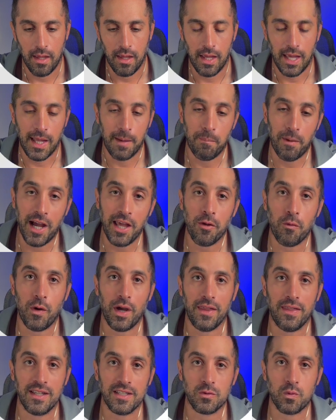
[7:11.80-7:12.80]
And by the
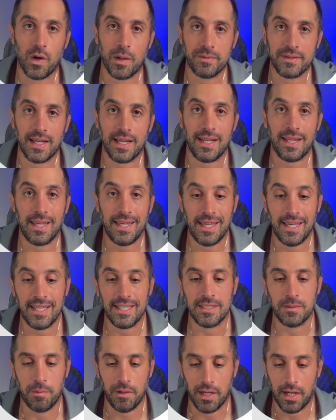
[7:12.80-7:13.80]
way, this website
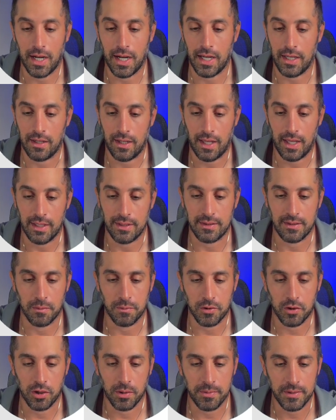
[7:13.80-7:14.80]
is behind a
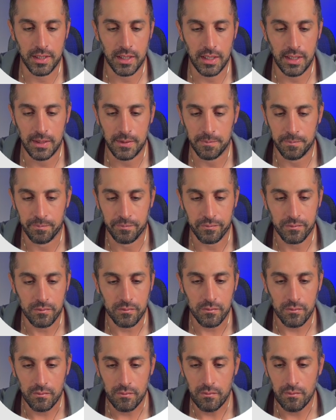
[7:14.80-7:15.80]
subscription,
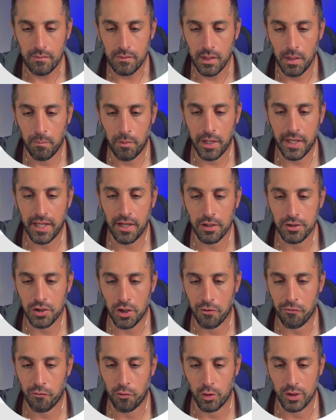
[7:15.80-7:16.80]
but here's
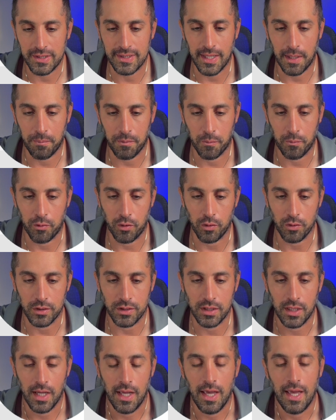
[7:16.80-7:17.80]
our 4-step
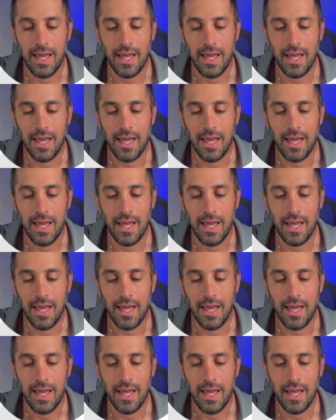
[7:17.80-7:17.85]
approach.